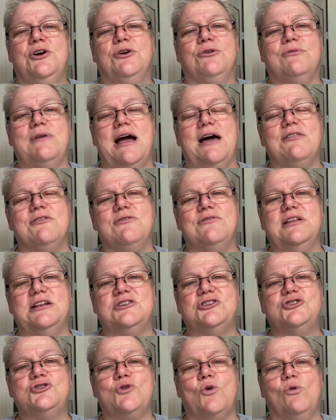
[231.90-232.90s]
rather
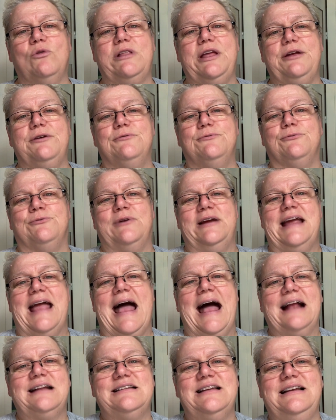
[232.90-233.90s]
than solely
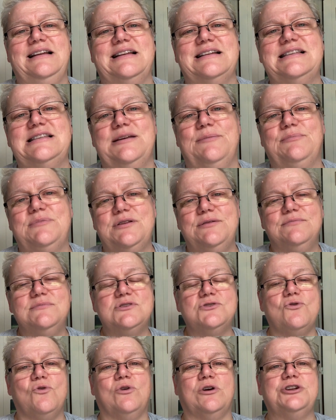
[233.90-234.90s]
reacting to
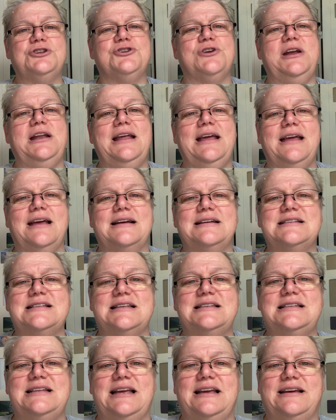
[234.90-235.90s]
symptoms or treating
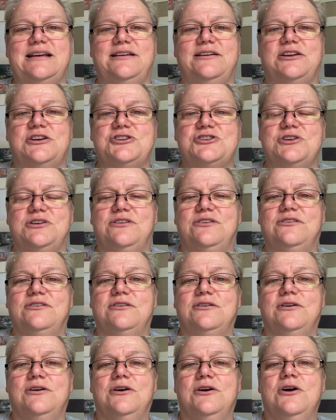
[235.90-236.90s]
existing conditions.
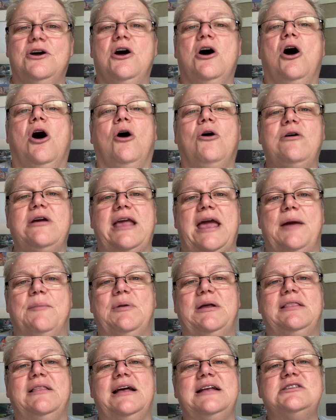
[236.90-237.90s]
Okay,
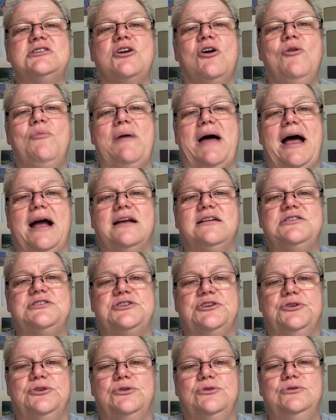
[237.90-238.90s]
but let's go back
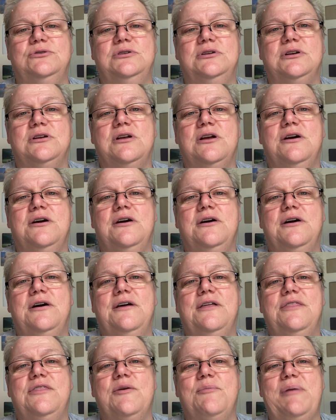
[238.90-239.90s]
to the